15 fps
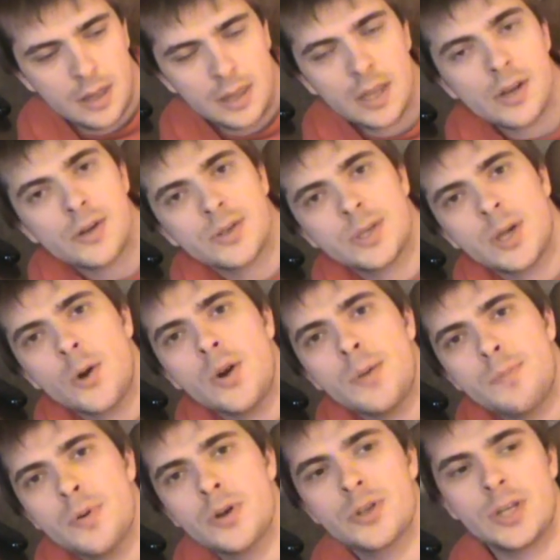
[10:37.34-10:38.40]
little
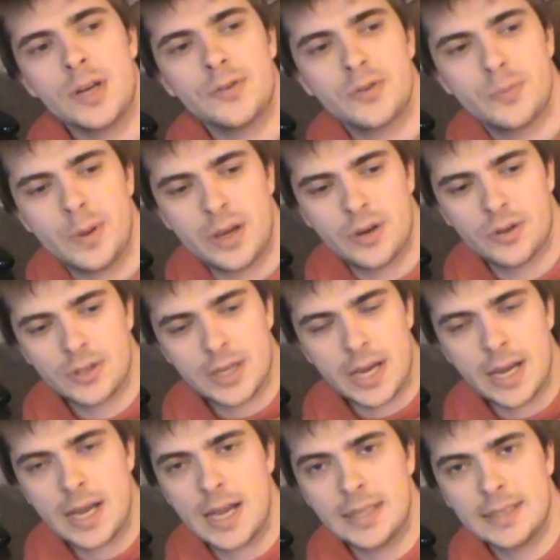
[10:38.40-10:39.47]
Sony bookshelf speakers
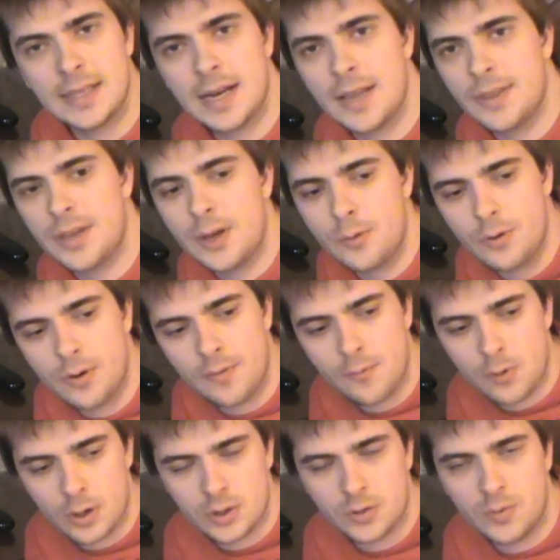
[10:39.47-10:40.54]
I got that I think would have
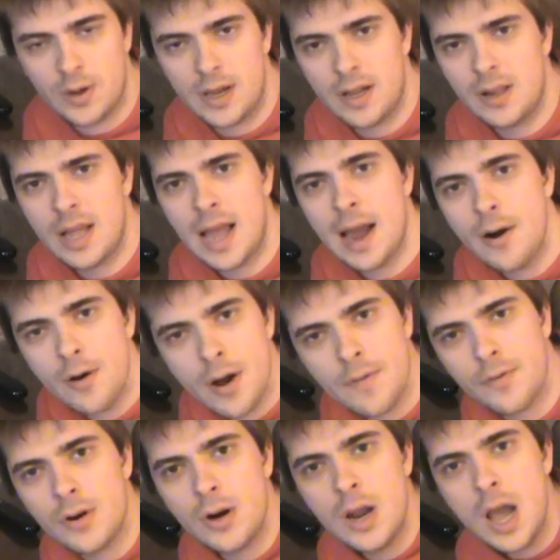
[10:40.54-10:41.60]
worked well.
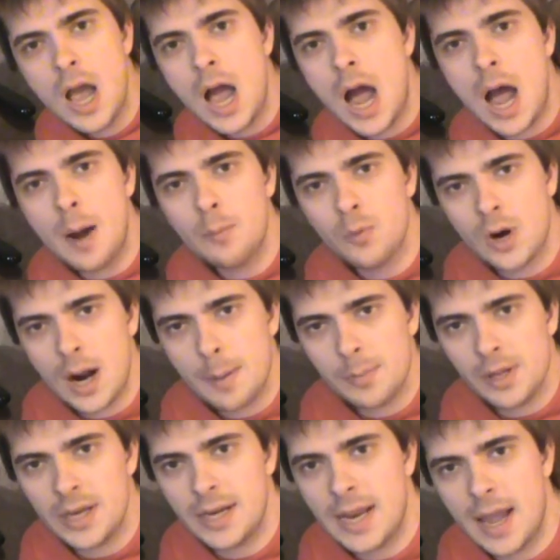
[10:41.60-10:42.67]
However, I'm
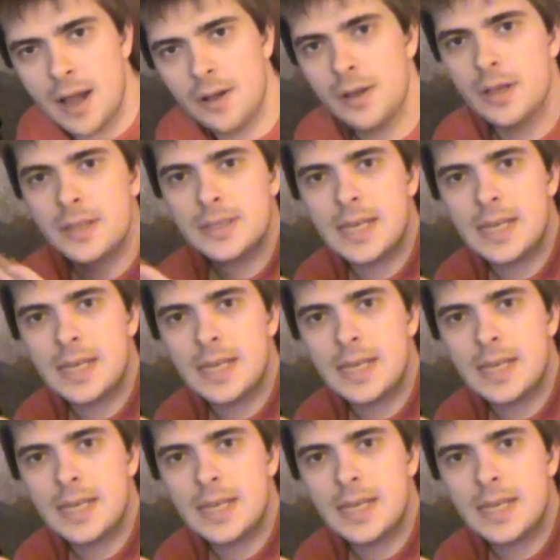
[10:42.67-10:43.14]
rambling now.